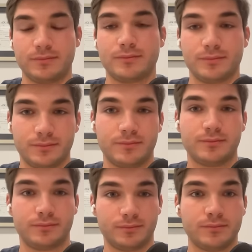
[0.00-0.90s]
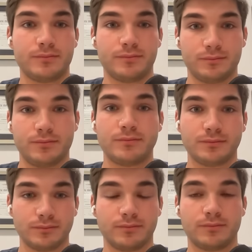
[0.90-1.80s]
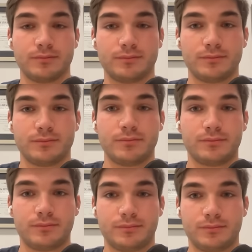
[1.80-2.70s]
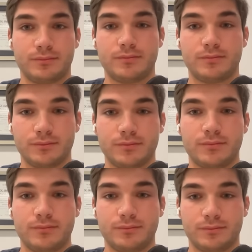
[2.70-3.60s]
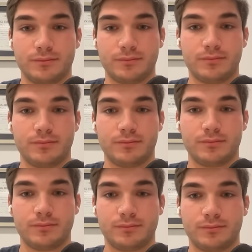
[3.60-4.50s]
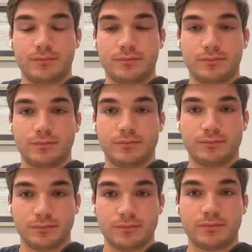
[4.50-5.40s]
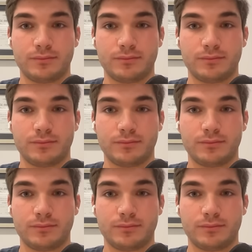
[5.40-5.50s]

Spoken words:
The person shown says nothing.